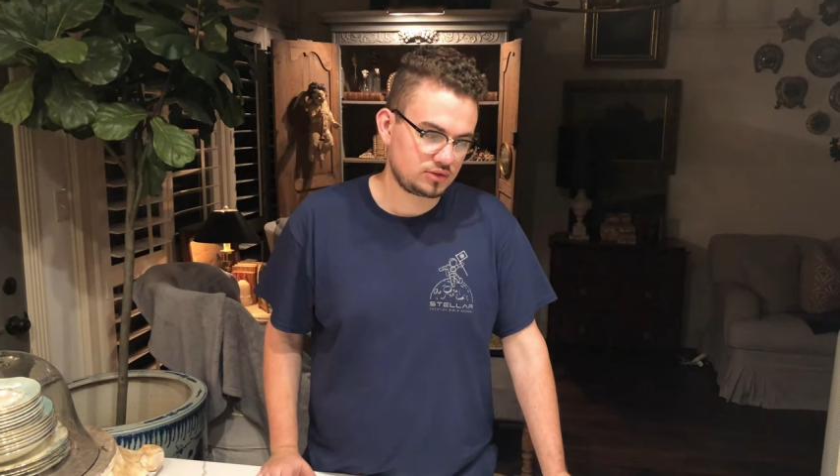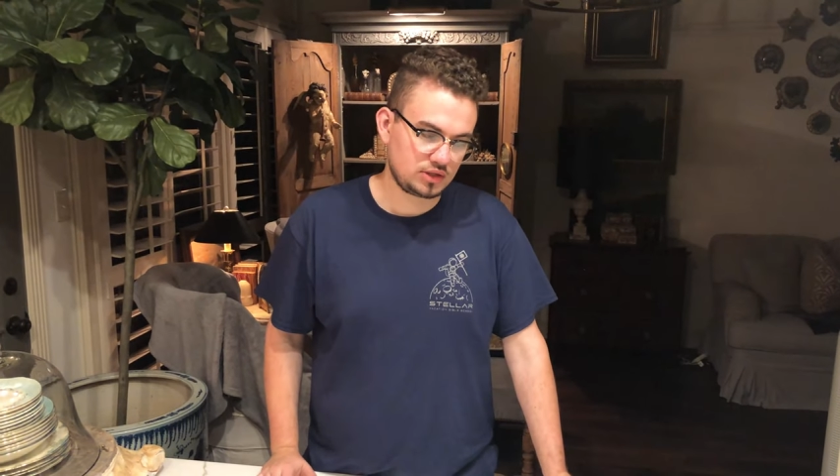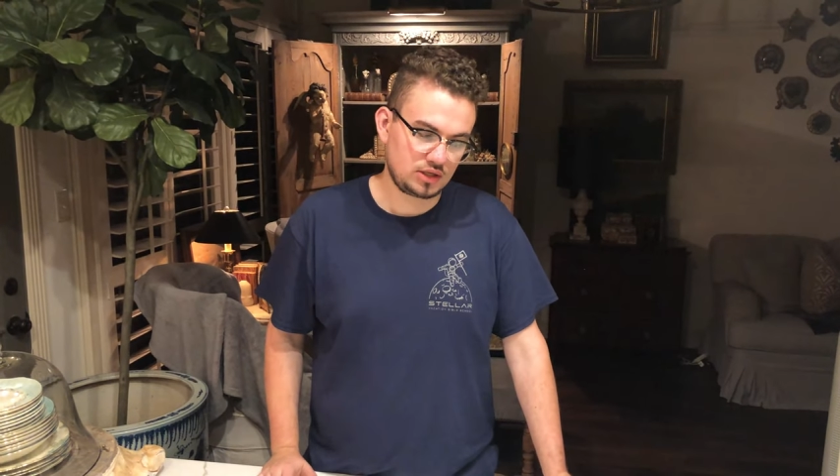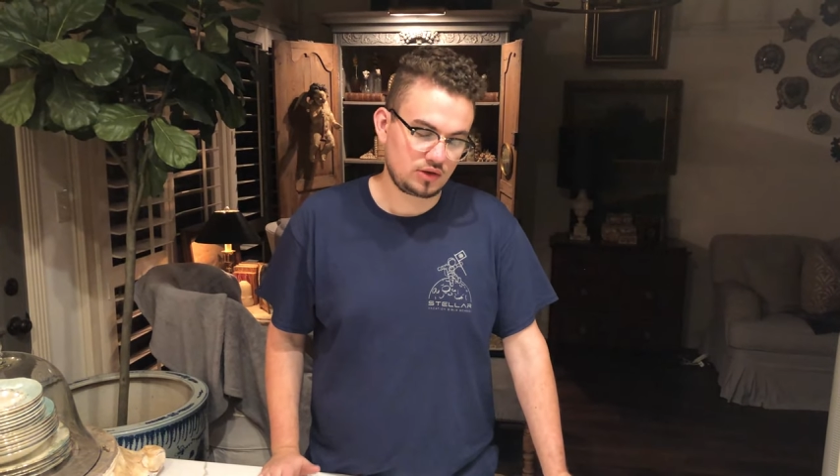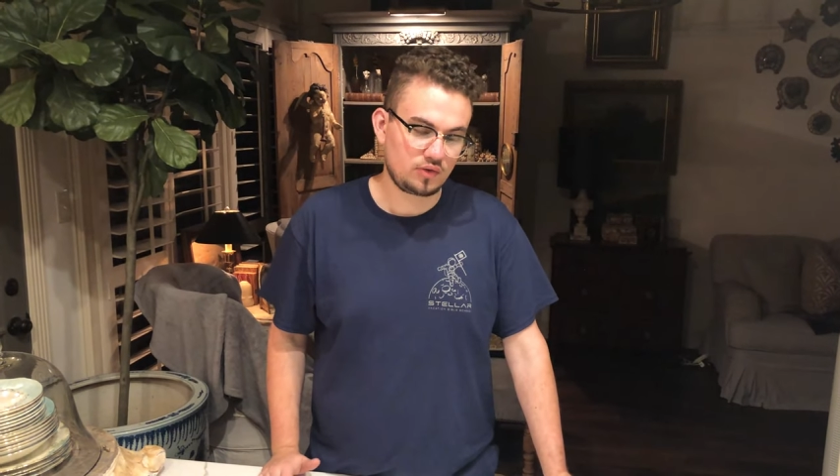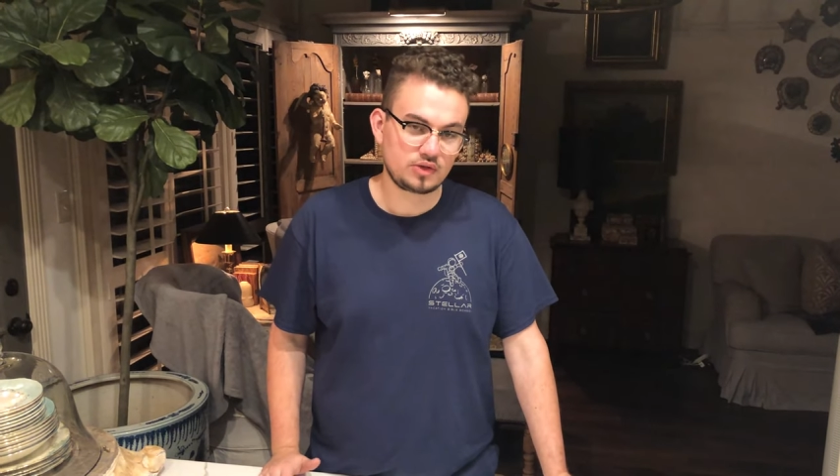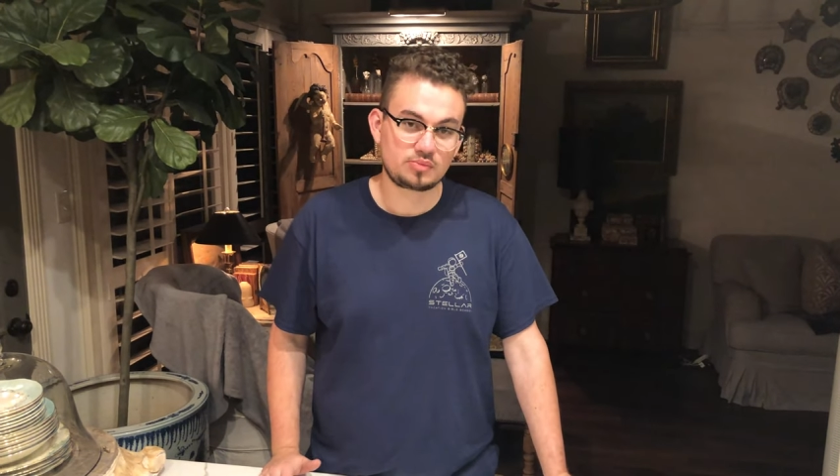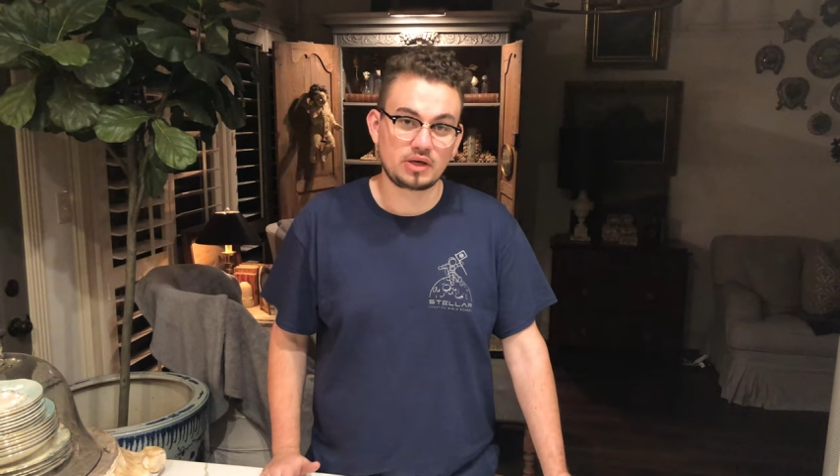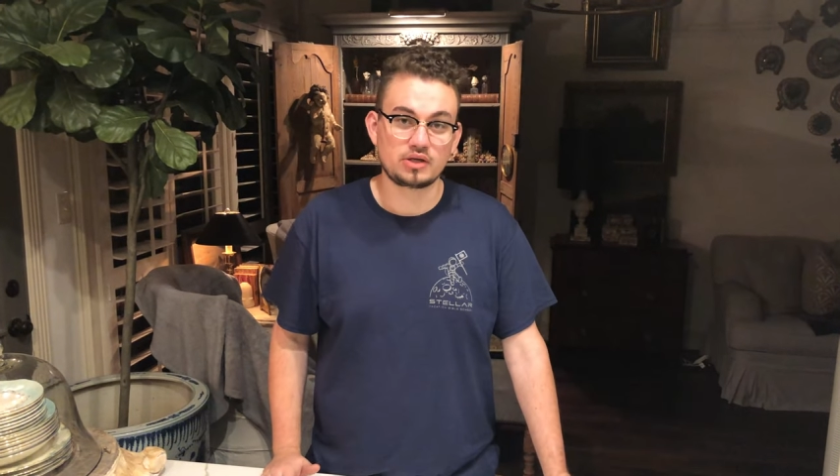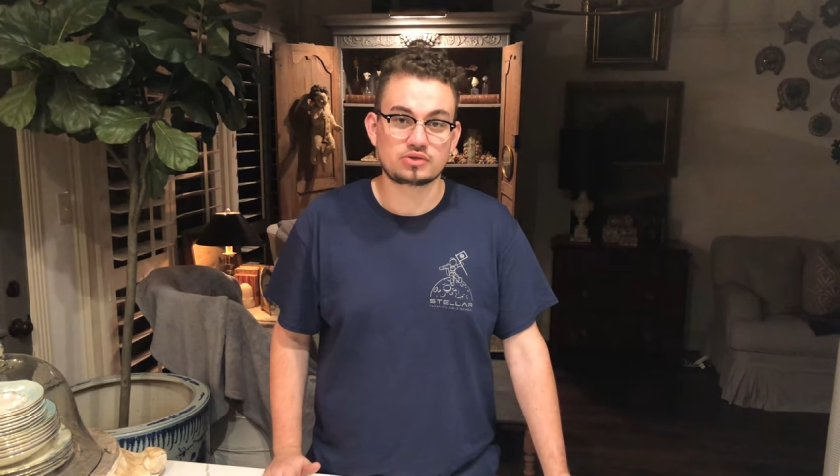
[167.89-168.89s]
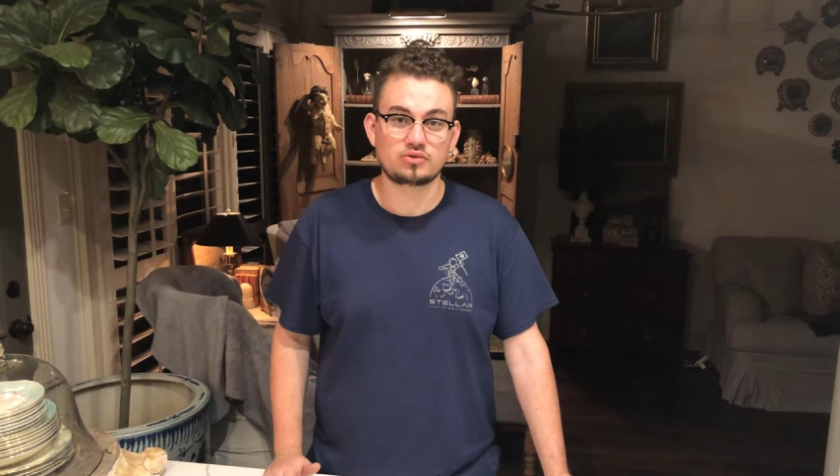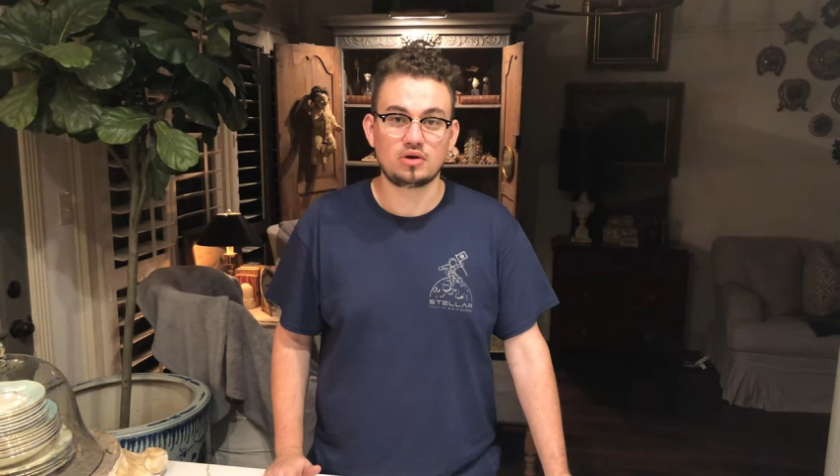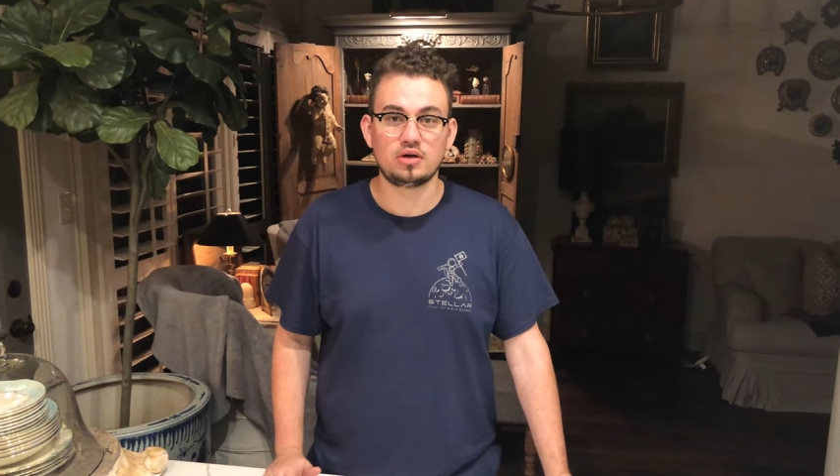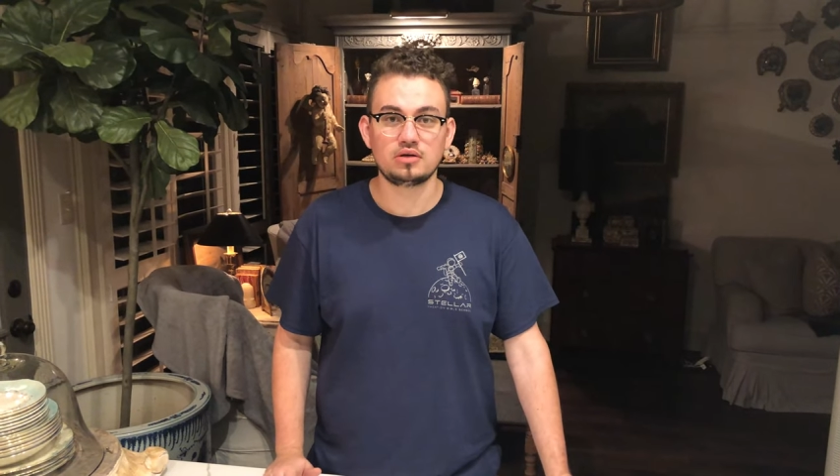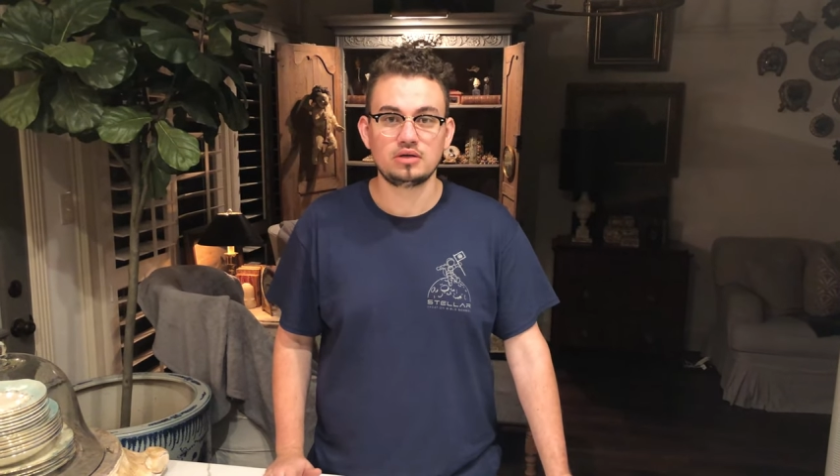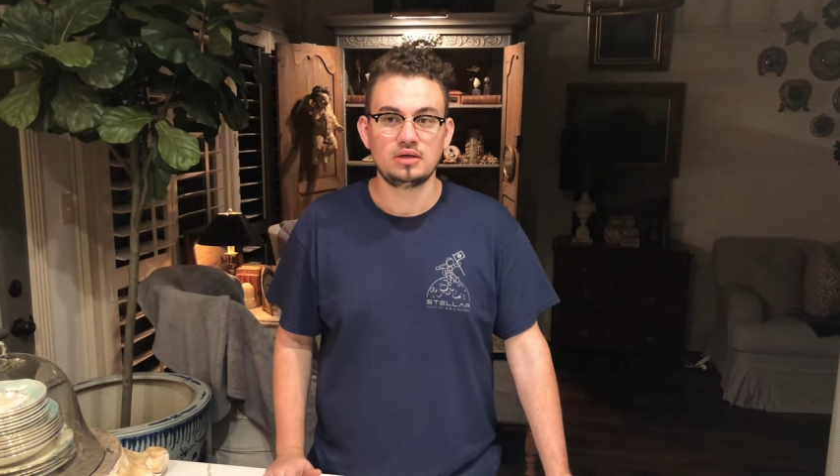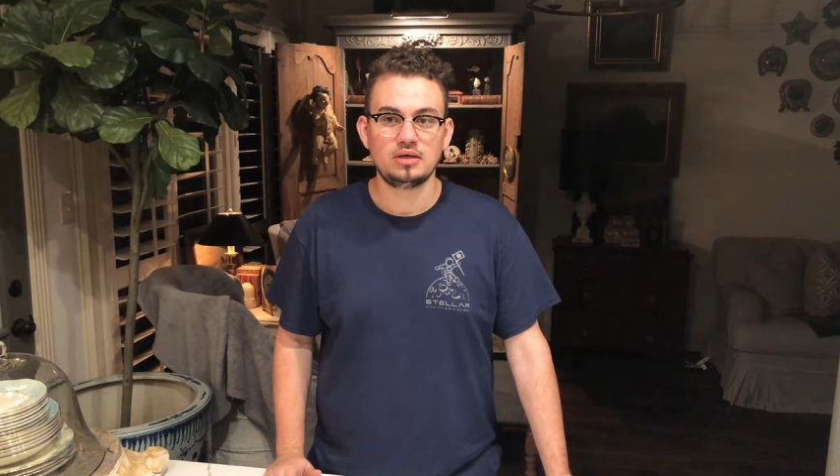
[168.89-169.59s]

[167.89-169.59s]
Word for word: they always pay us strong,